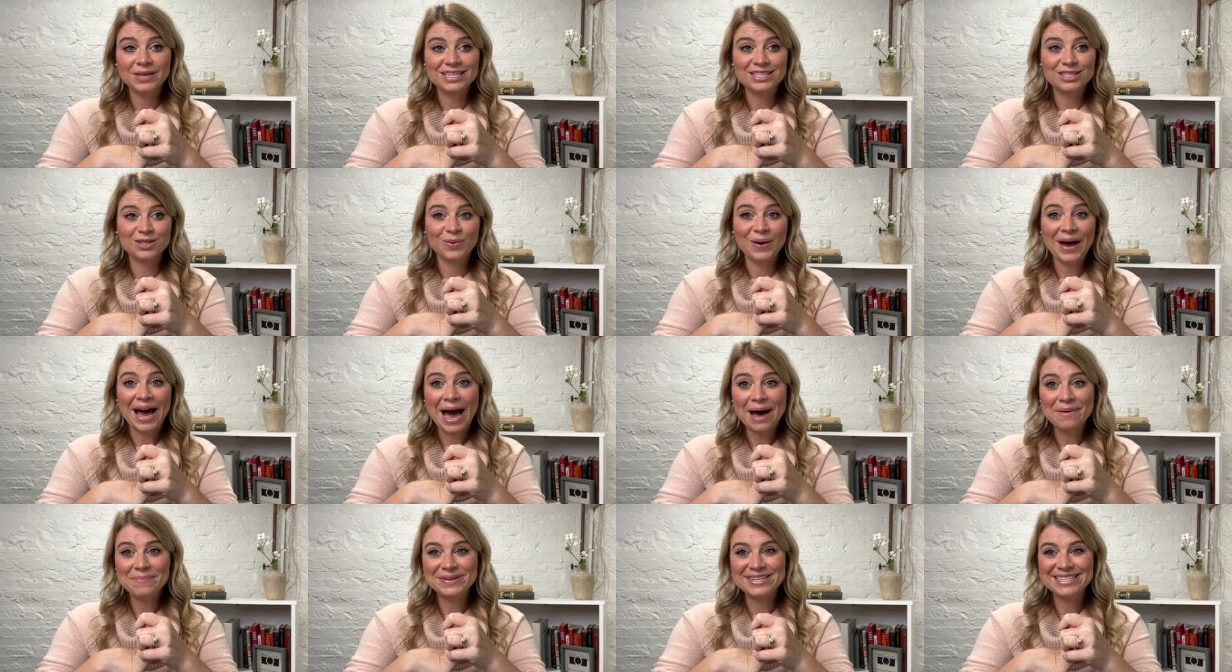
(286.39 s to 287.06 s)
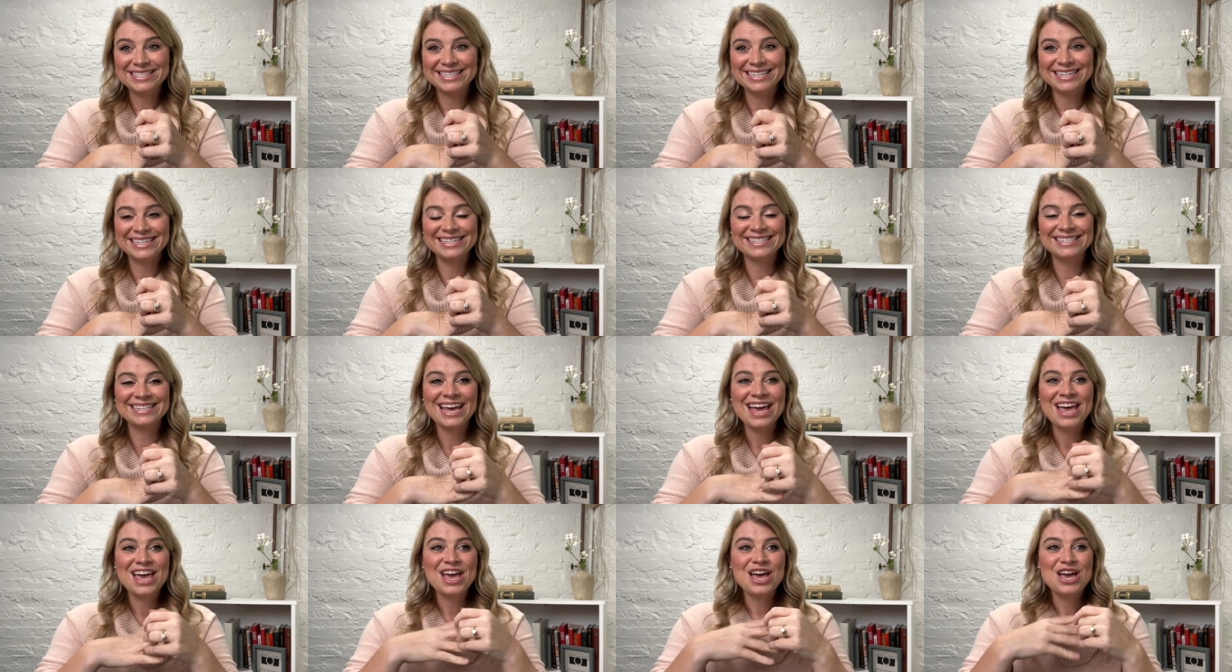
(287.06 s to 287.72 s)
So what happens is
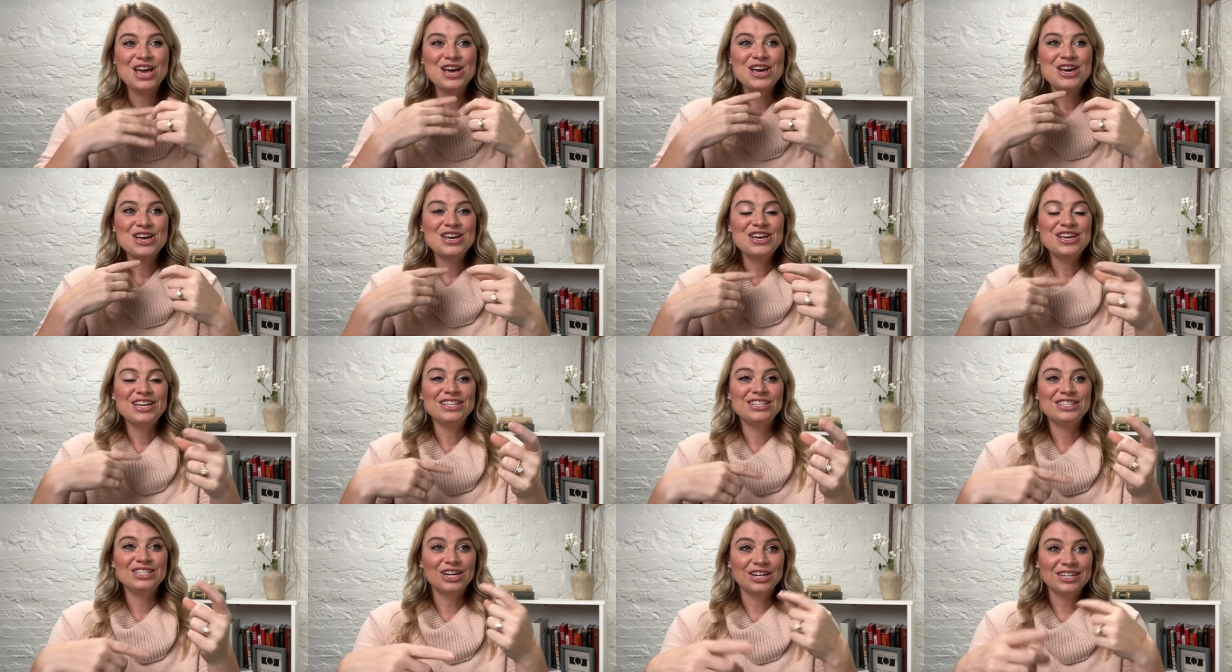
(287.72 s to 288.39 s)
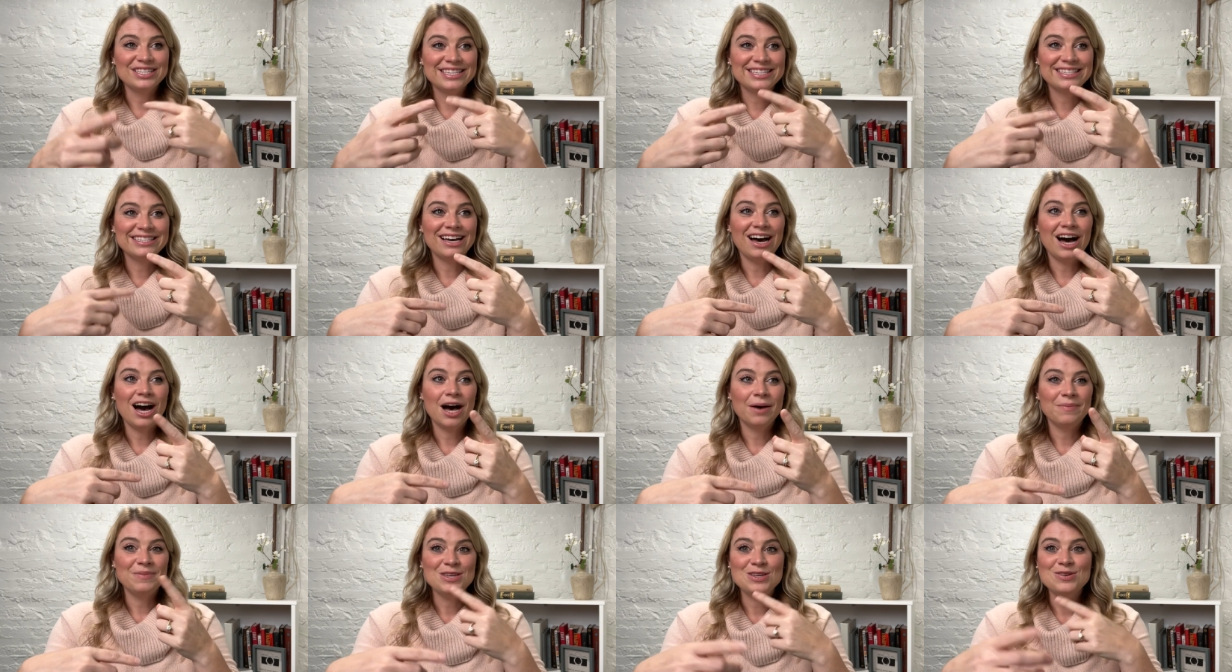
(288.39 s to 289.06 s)
starts as a
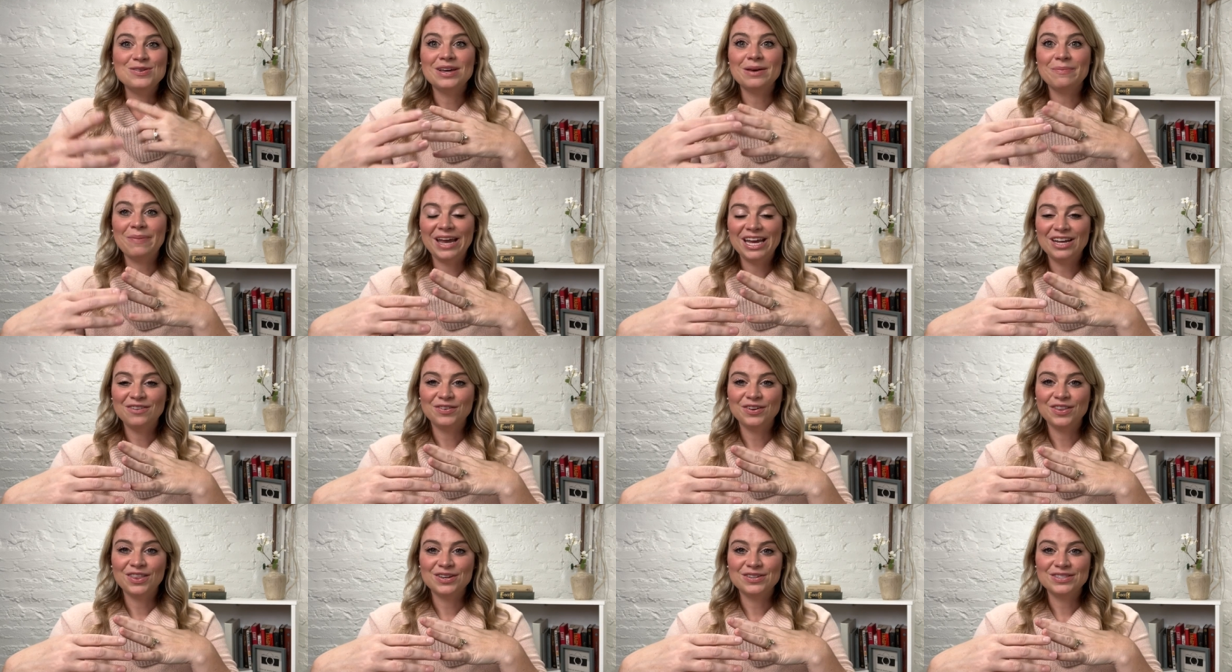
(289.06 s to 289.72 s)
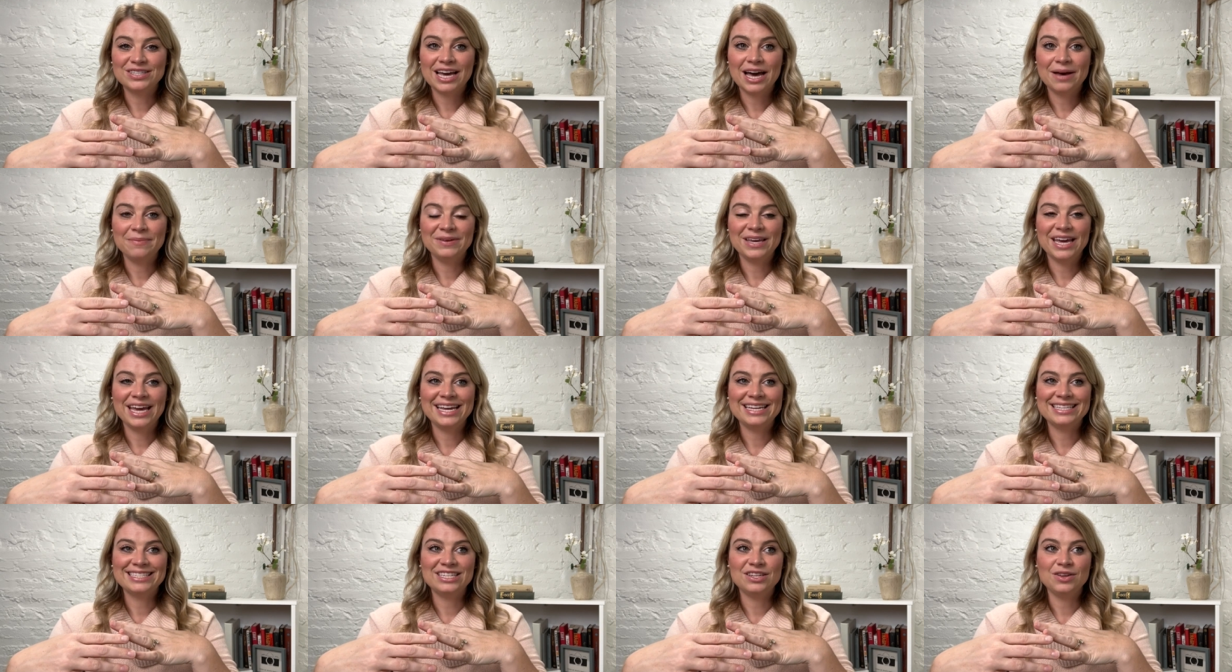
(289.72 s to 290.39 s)
hobby, you get paid for those
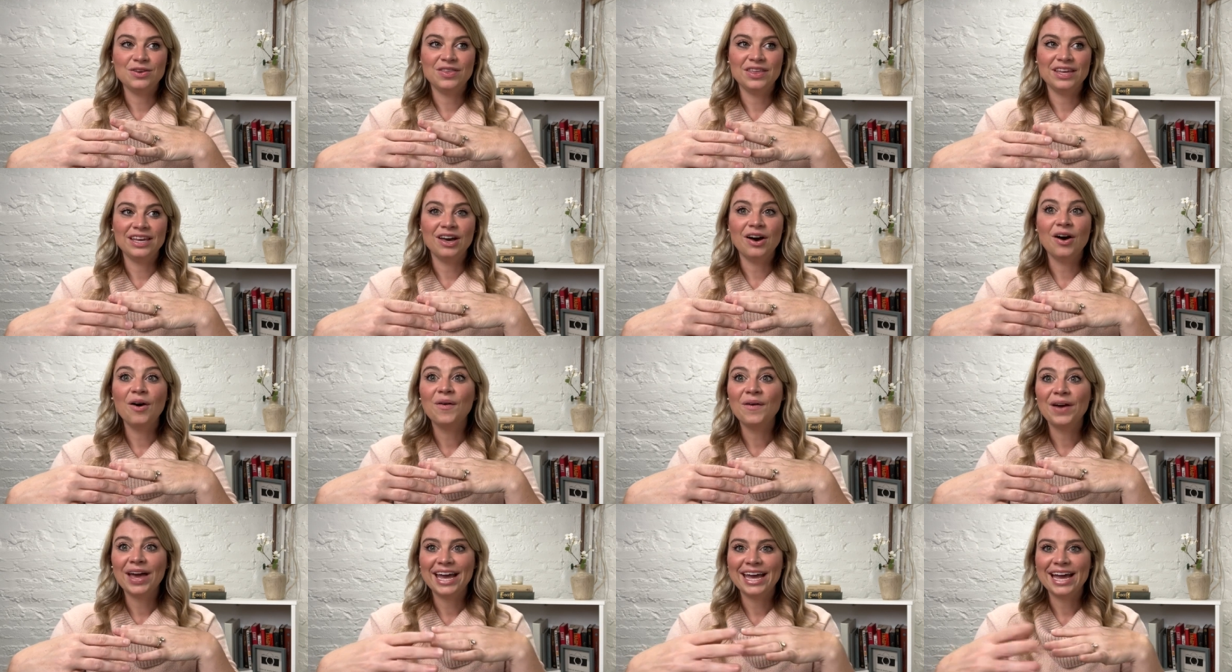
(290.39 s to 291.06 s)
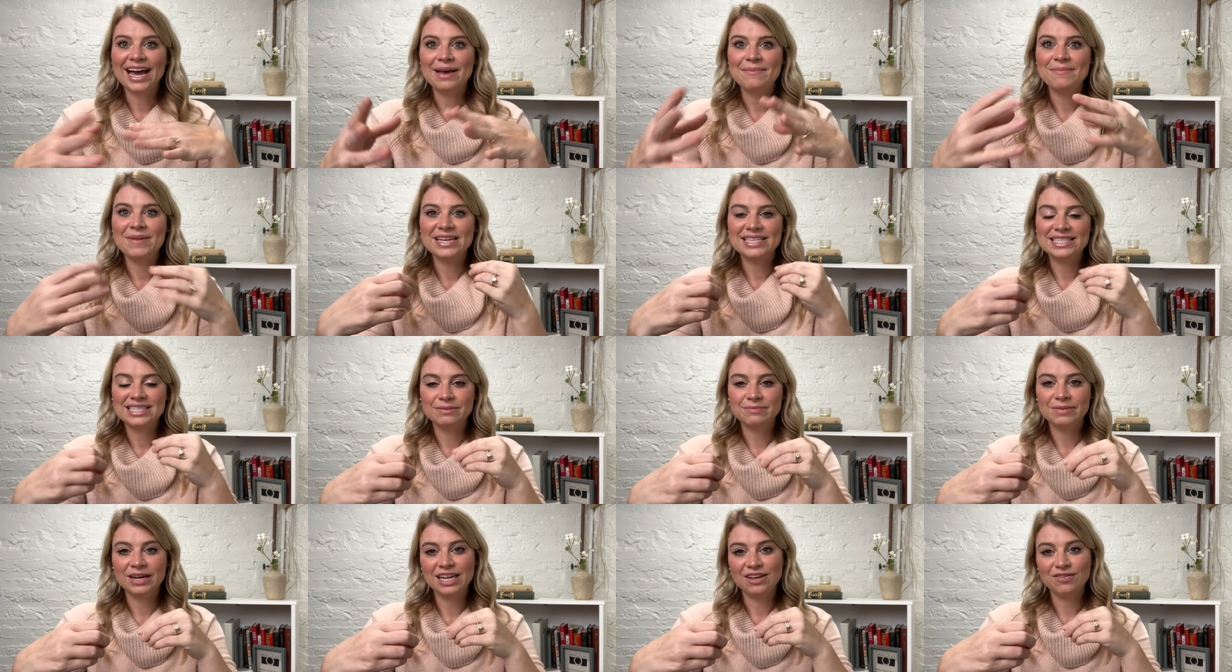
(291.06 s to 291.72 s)
cupcakes and you think, okay, I made
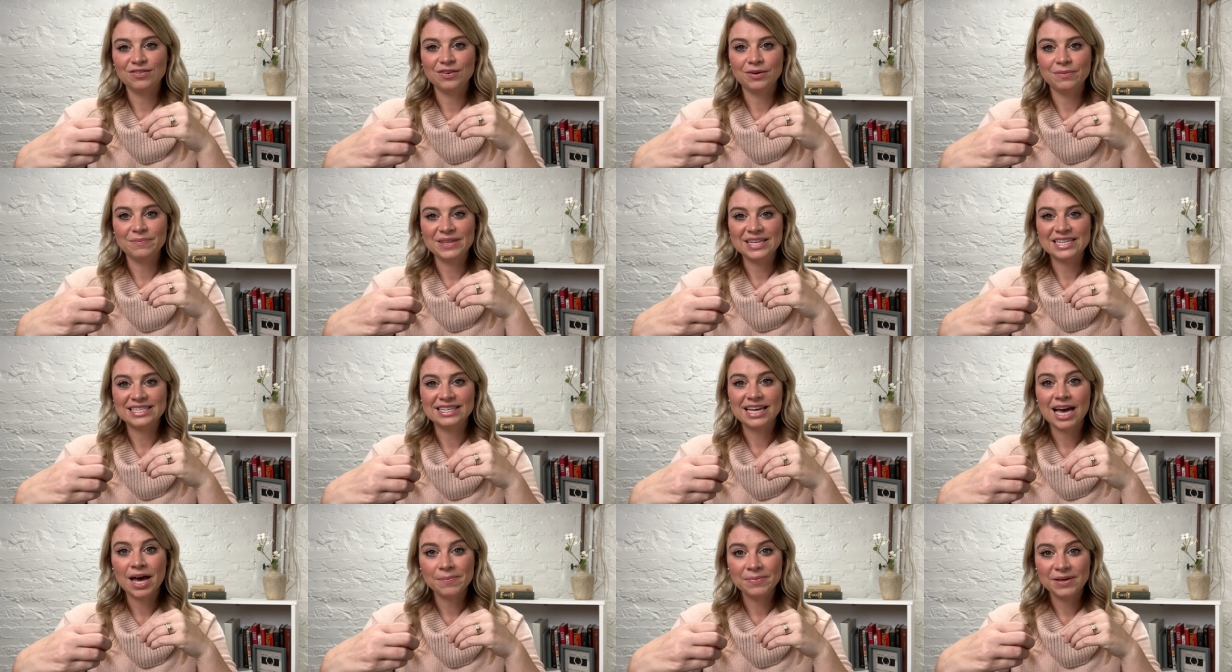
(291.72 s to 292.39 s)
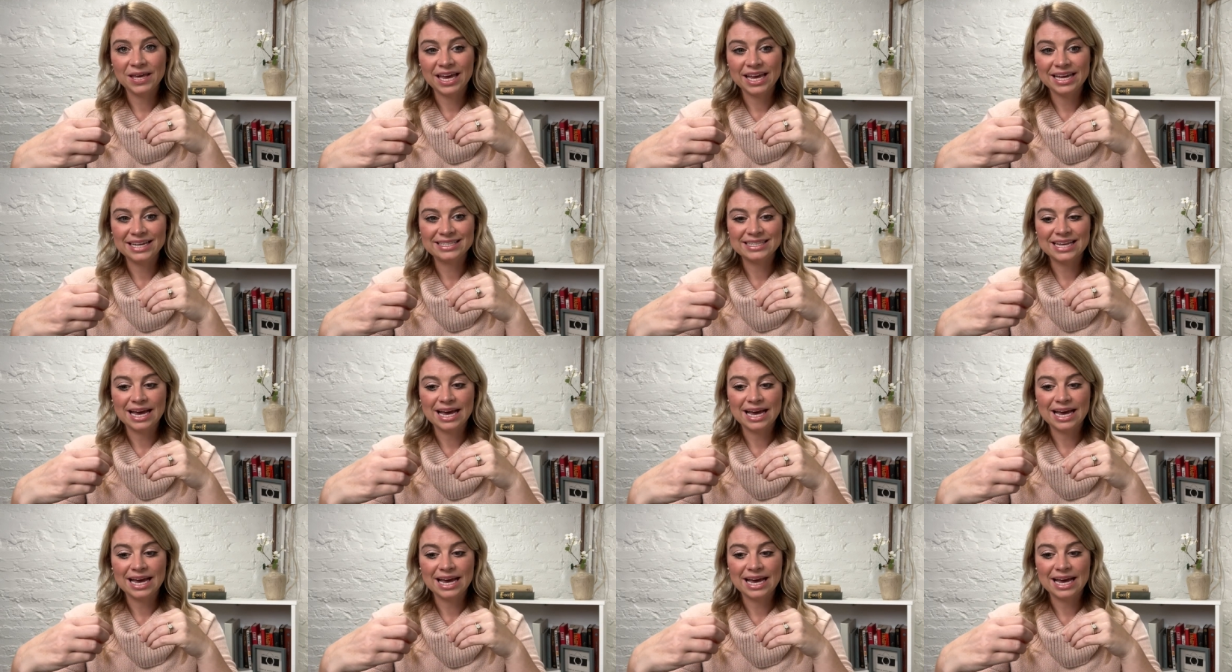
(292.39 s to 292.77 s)
some money from these cupcakes.